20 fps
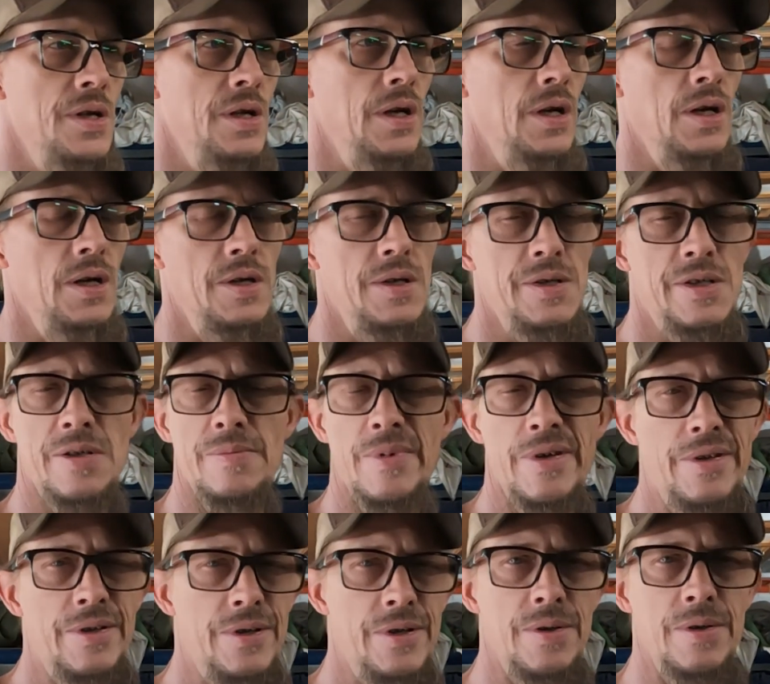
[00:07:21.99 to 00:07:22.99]
and some
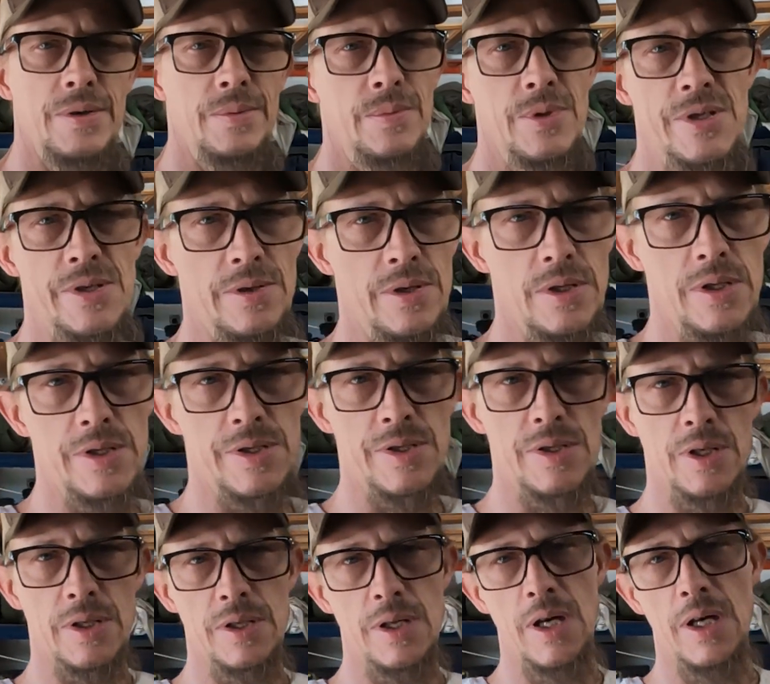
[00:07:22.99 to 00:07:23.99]
other miscellaneous
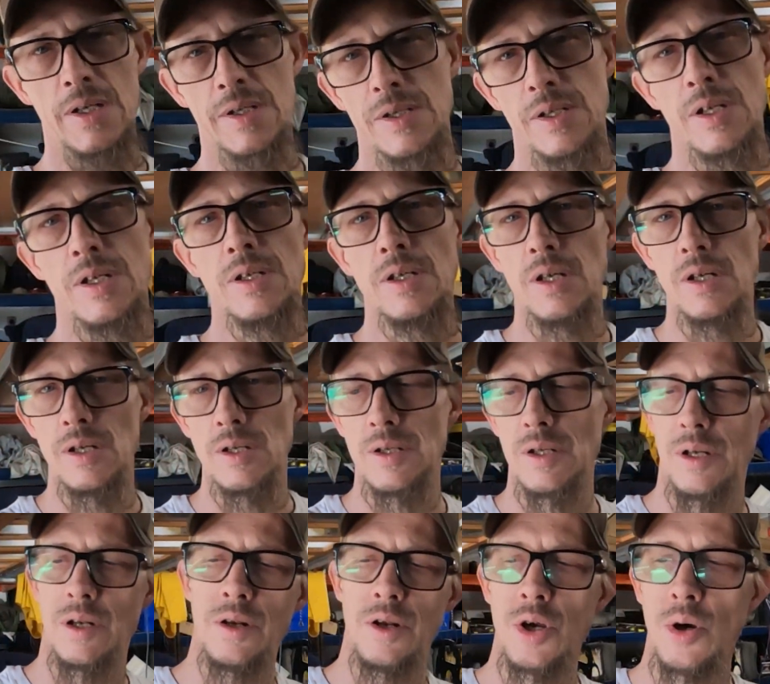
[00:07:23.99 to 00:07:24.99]
knickknacks that I
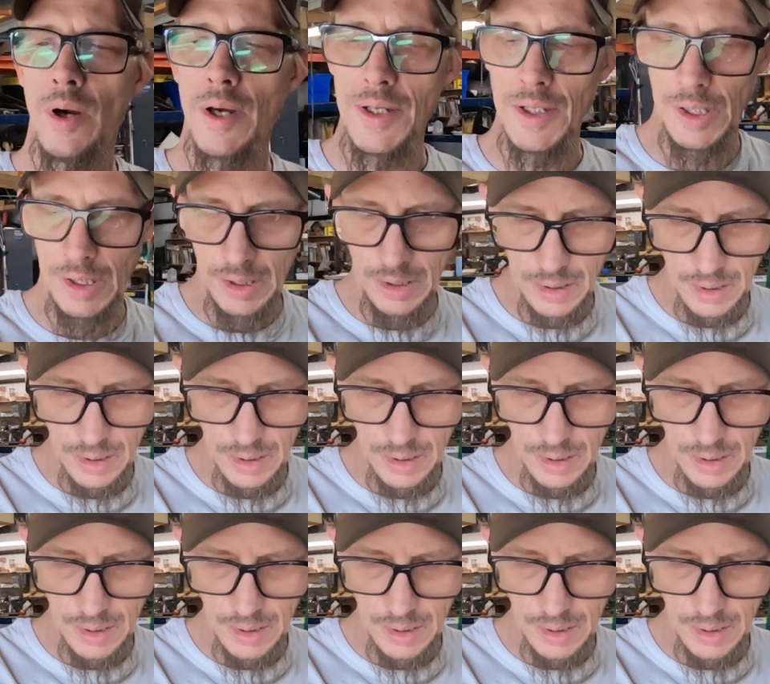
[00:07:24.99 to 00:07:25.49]
didn't know I needed.